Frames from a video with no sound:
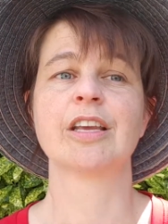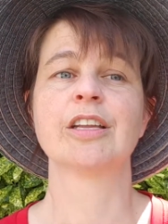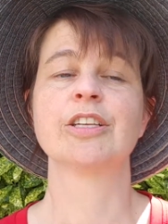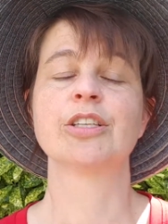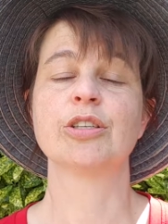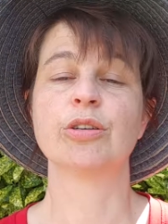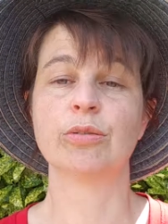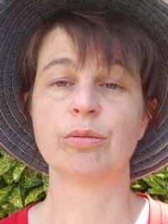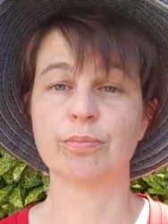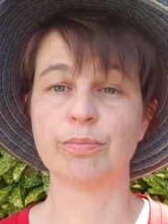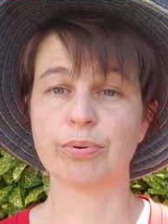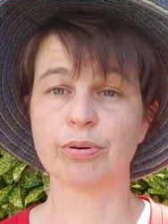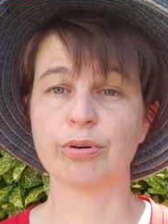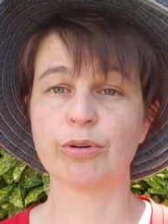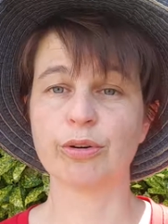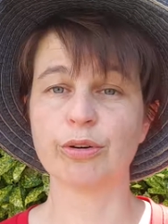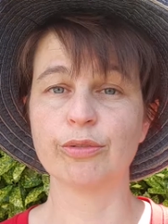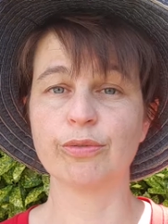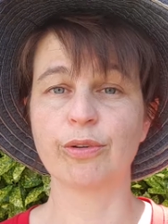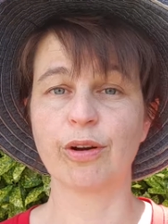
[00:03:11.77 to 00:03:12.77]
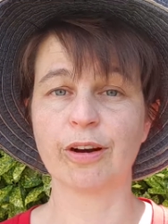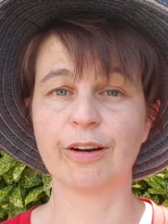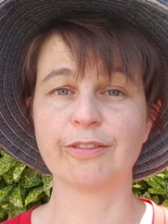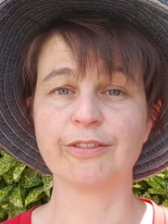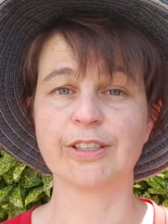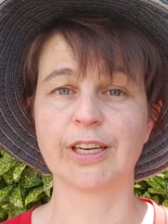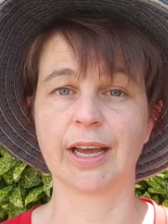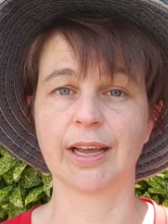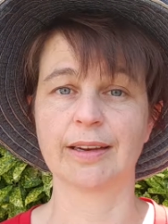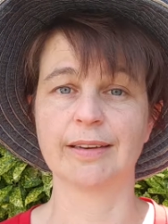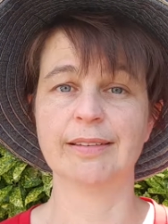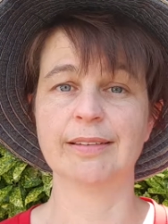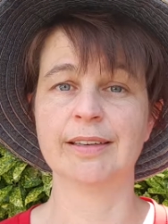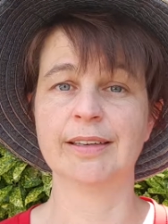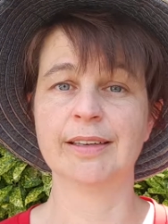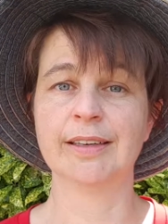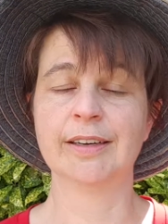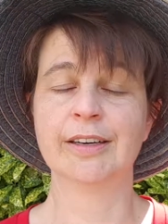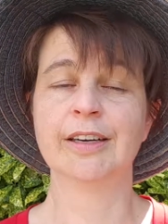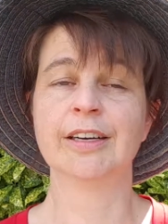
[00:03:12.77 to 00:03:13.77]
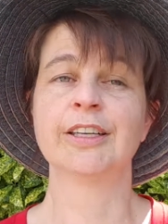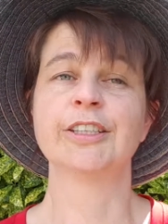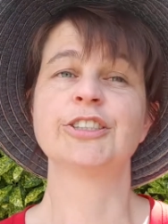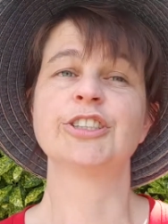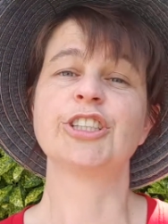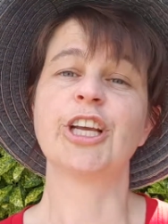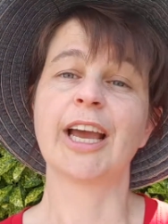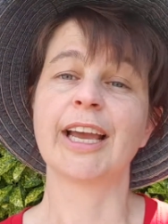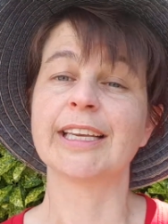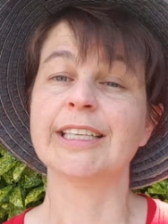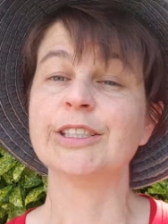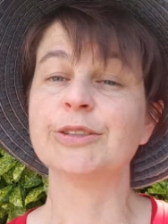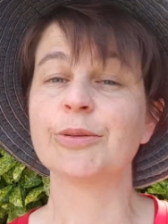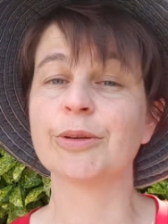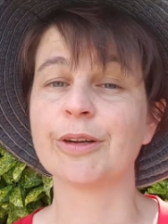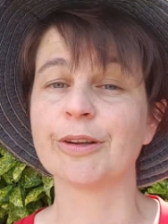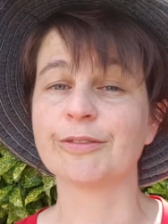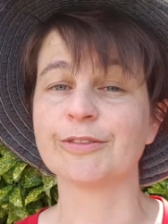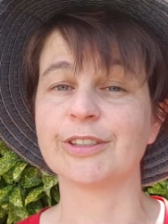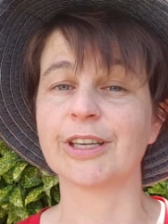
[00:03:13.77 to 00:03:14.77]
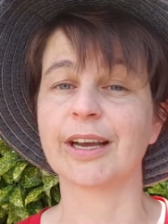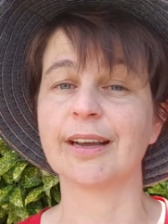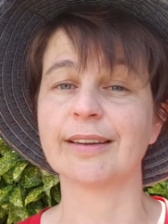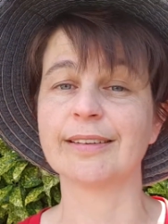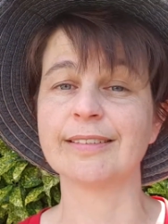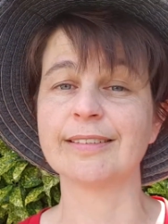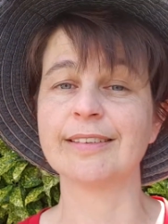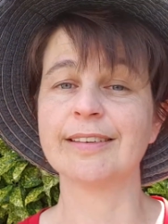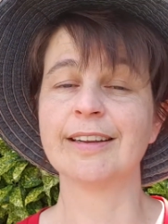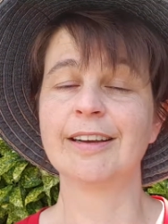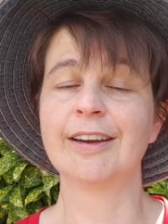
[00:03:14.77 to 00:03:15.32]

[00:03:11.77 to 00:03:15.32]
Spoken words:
to improve what I've done, change what I've done,